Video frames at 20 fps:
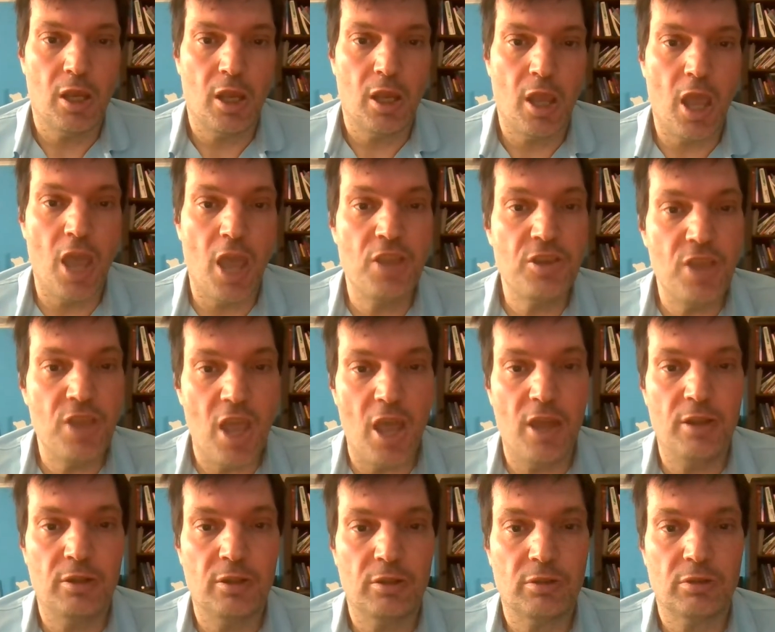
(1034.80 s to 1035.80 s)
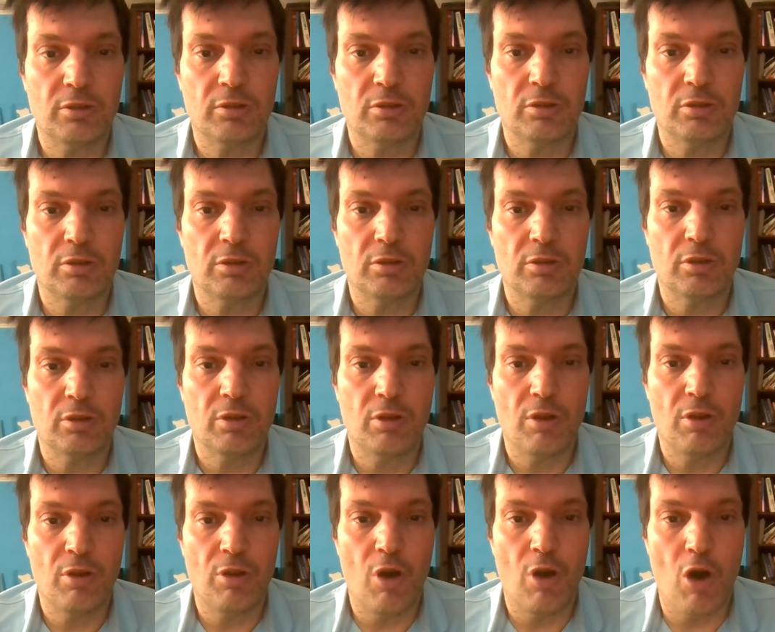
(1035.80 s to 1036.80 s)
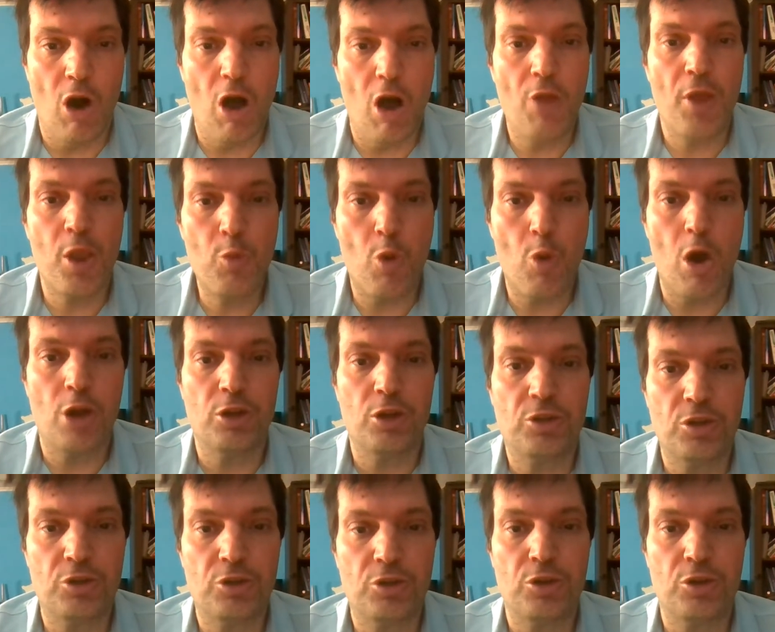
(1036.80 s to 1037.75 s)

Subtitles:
And yet, all they wanted to